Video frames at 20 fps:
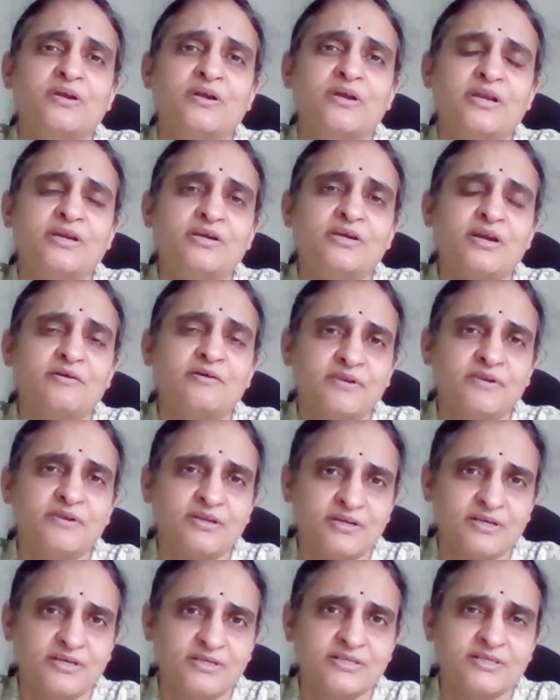
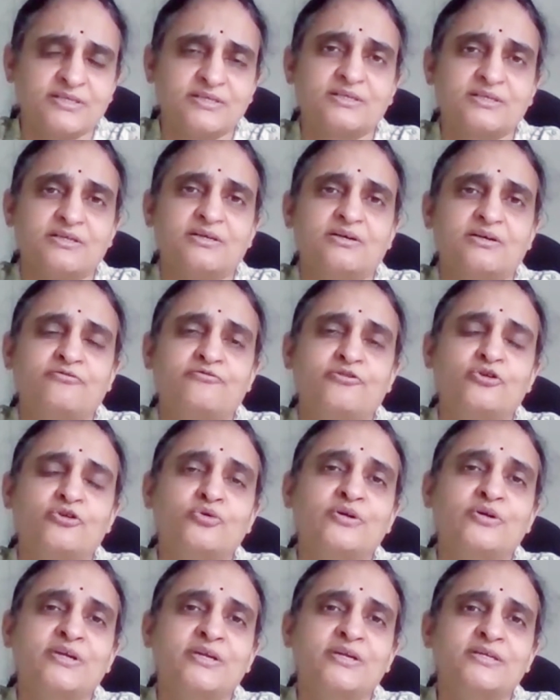intravenous
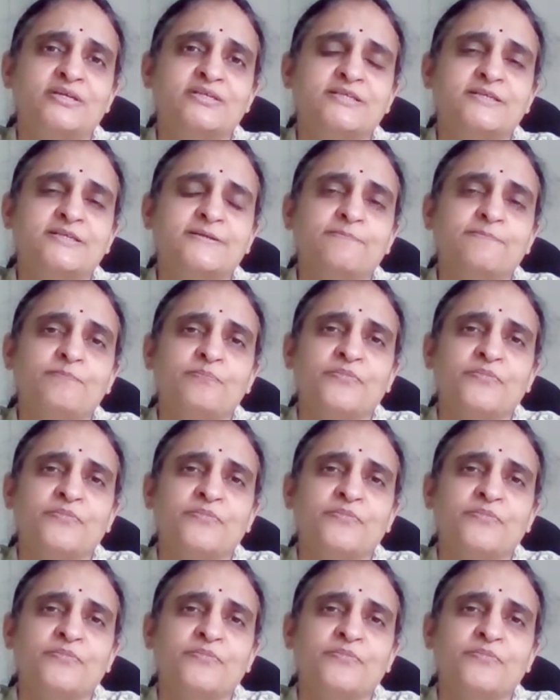fluids,